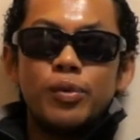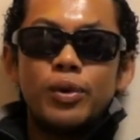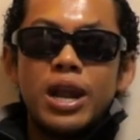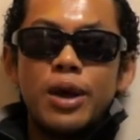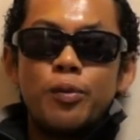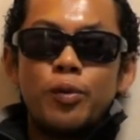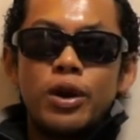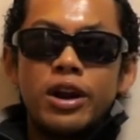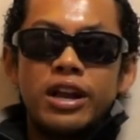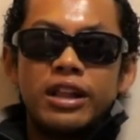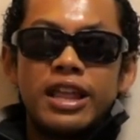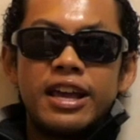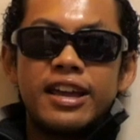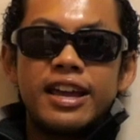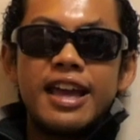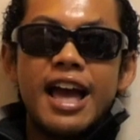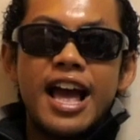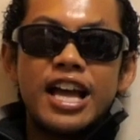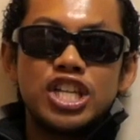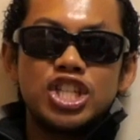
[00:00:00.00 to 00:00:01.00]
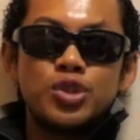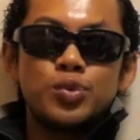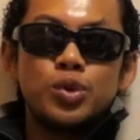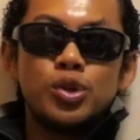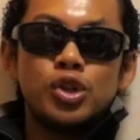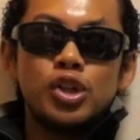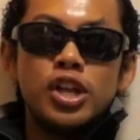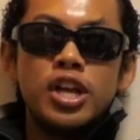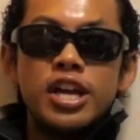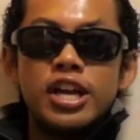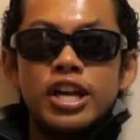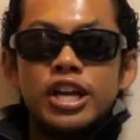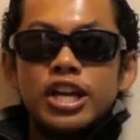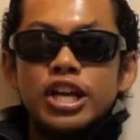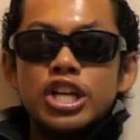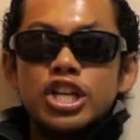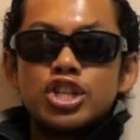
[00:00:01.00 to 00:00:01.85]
even when I'm wearing like a casual